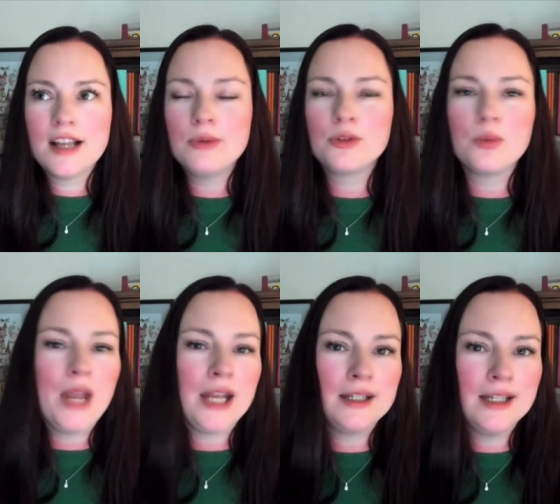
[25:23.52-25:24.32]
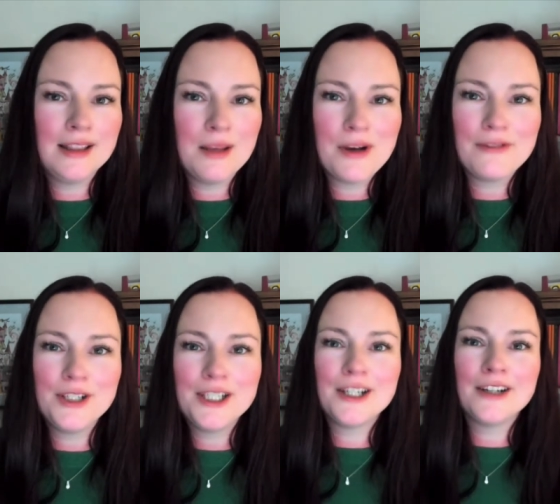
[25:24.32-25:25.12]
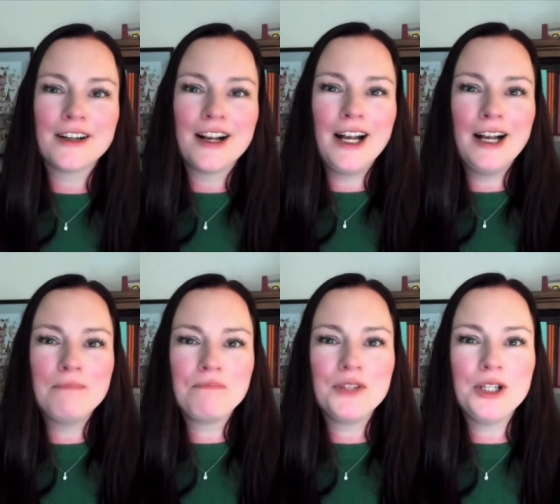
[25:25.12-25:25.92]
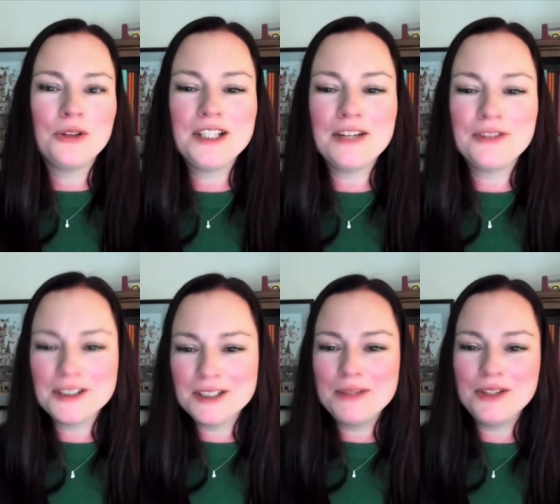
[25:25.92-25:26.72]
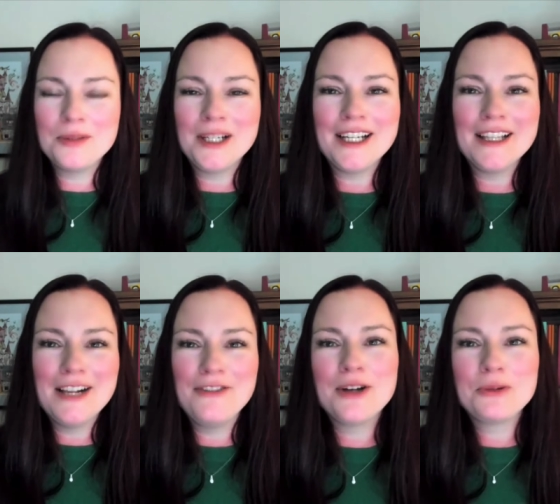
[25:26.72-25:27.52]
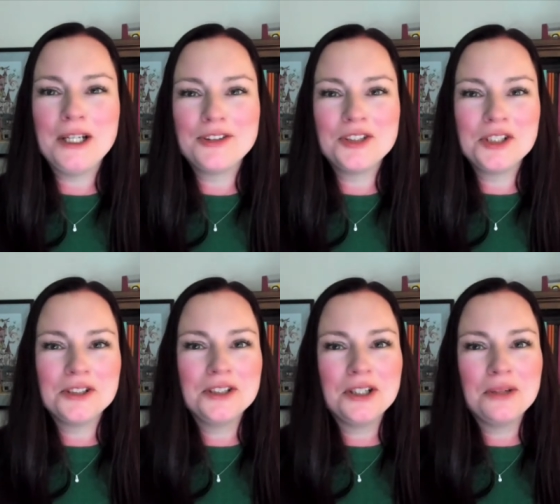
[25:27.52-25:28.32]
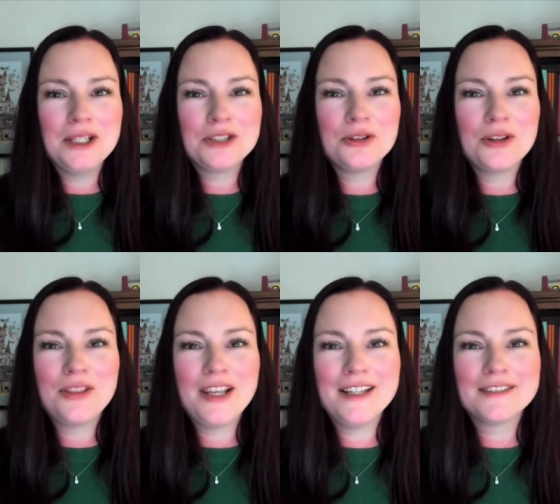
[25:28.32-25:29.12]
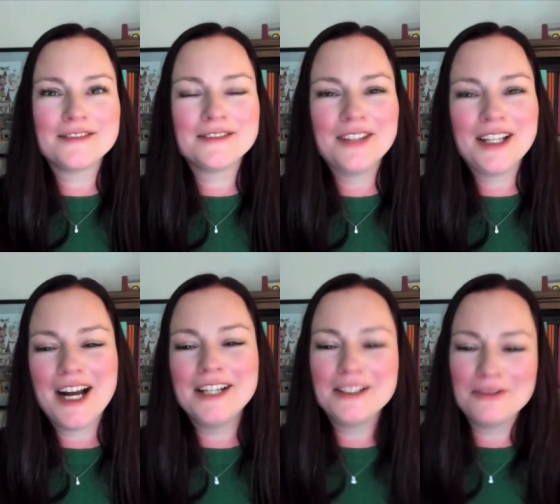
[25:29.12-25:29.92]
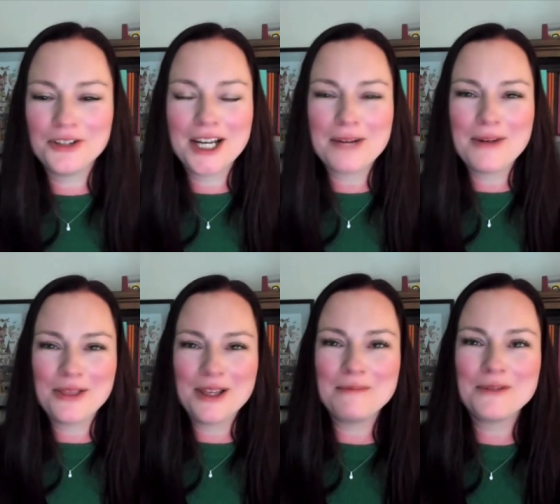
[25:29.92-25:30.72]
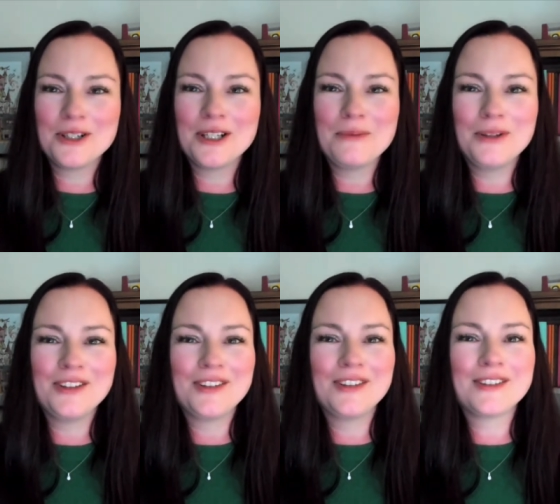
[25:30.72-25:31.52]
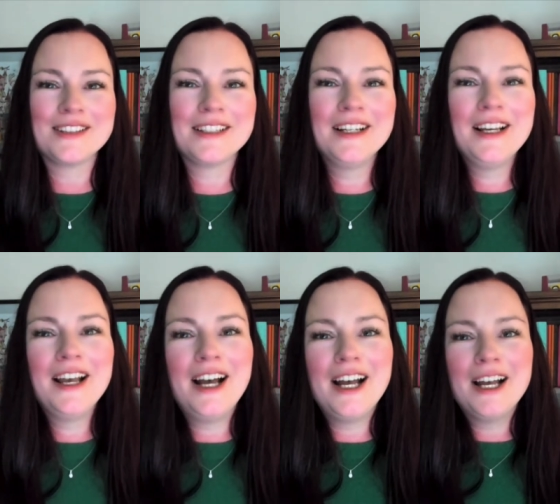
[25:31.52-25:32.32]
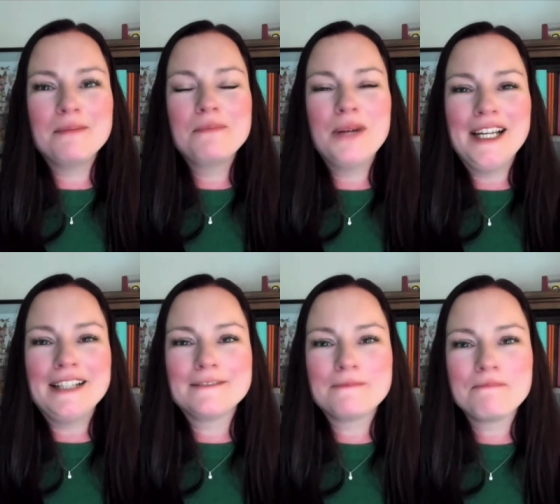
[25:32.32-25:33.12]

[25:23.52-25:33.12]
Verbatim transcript: I was abandoning them every year. They definitely missed me and they found ways to, make sure that that I didn't forget about them during the busy season. But